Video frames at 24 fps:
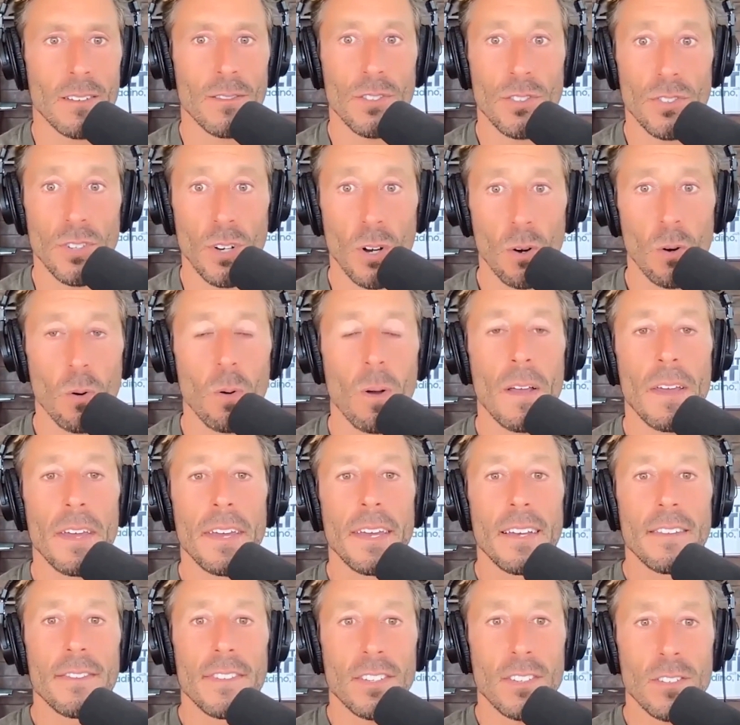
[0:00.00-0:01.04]
So
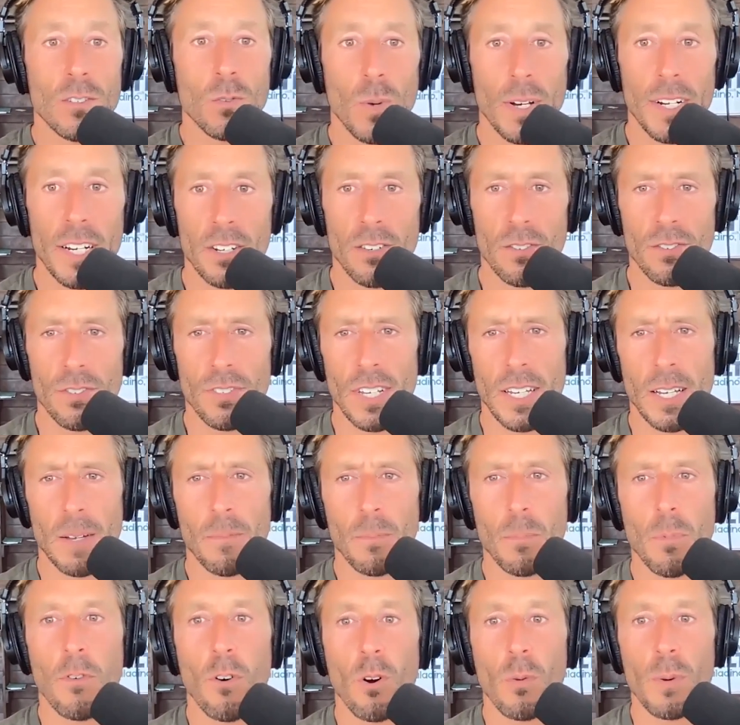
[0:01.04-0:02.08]
this is quite interesting.
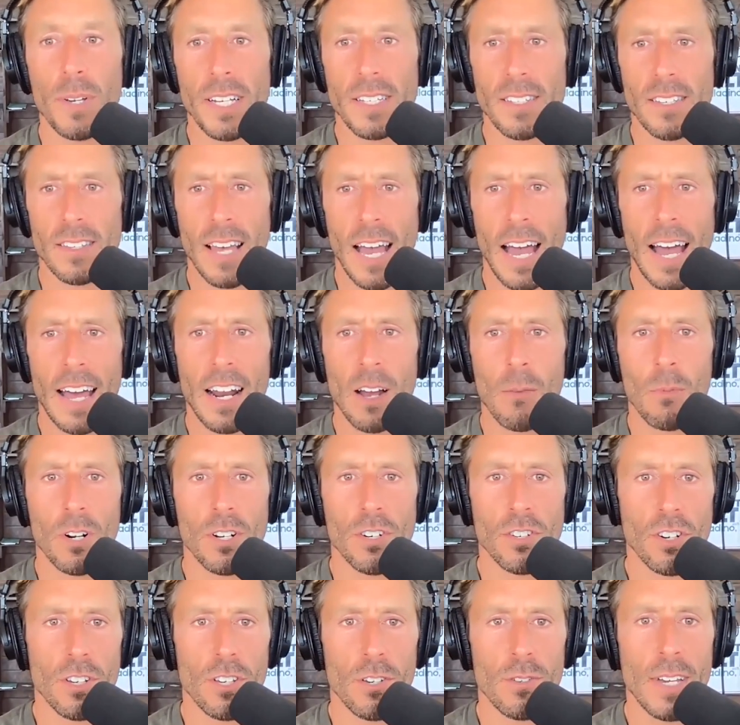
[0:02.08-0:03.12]
Before we get to that, I want to
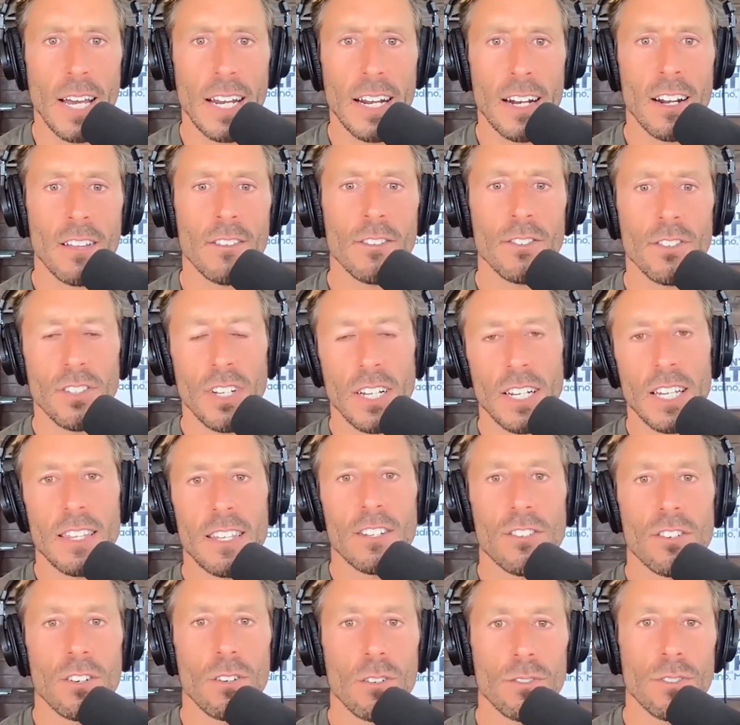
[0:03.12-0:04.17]
show you yet another study that
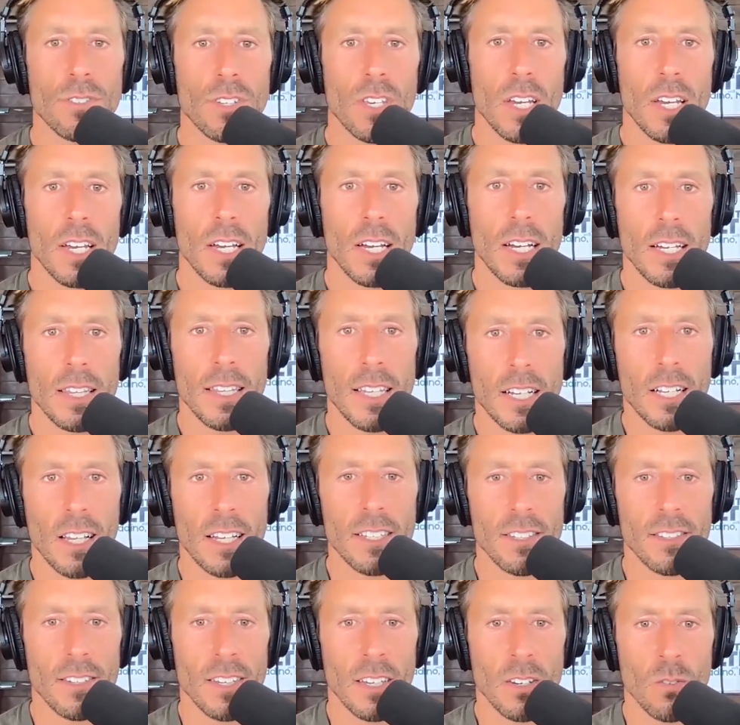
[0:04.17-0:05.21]
shows that
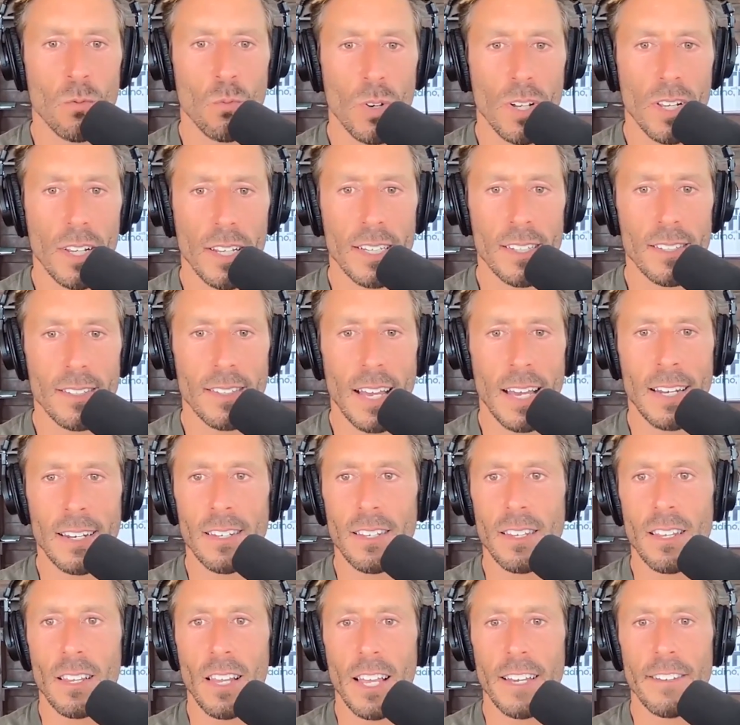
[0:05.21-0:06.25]
glycine will
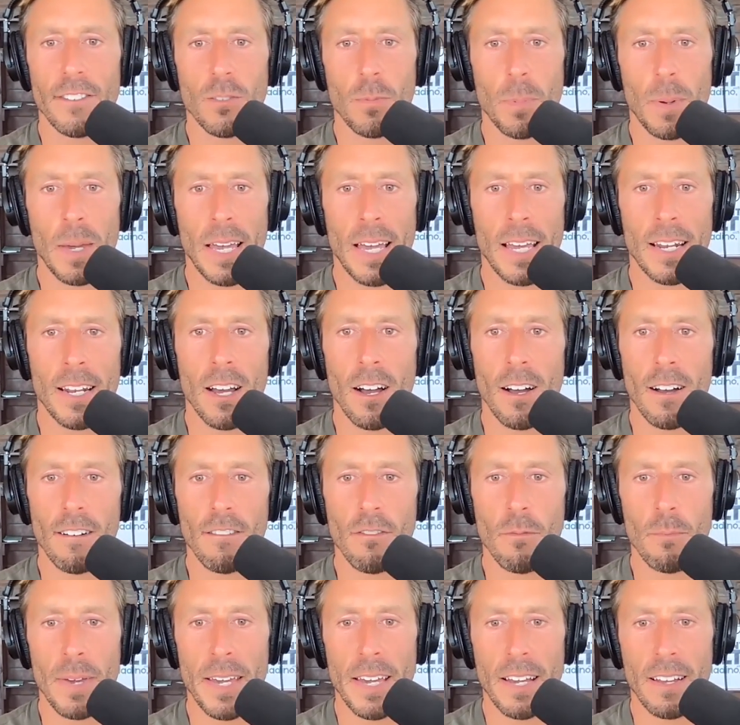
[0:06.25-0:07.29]
extend the lifespan
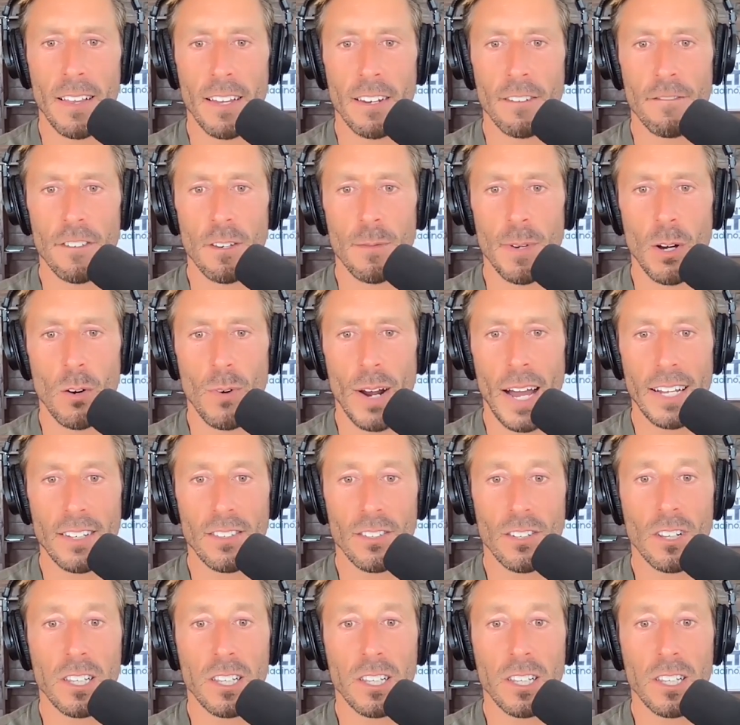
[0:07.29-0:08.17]
of male and female rats.